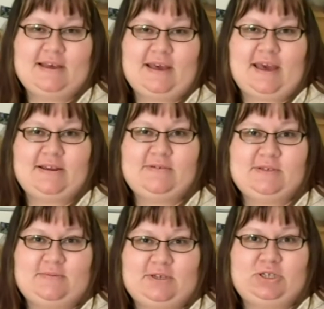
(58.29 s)
and
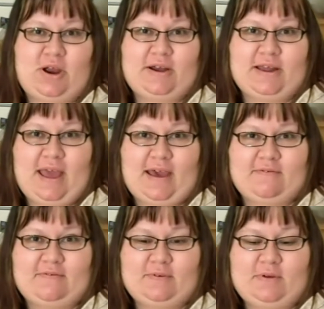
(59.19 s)
using what you already have.
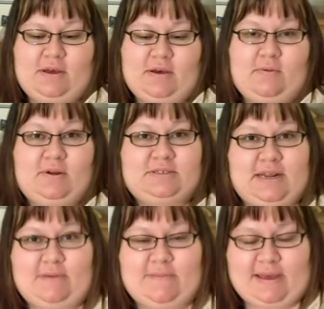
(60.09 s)
Well,
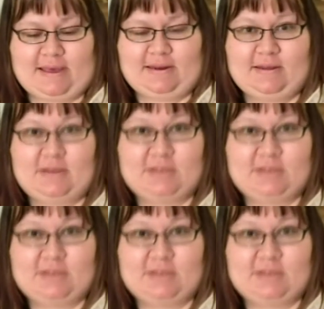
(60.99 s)
today we're making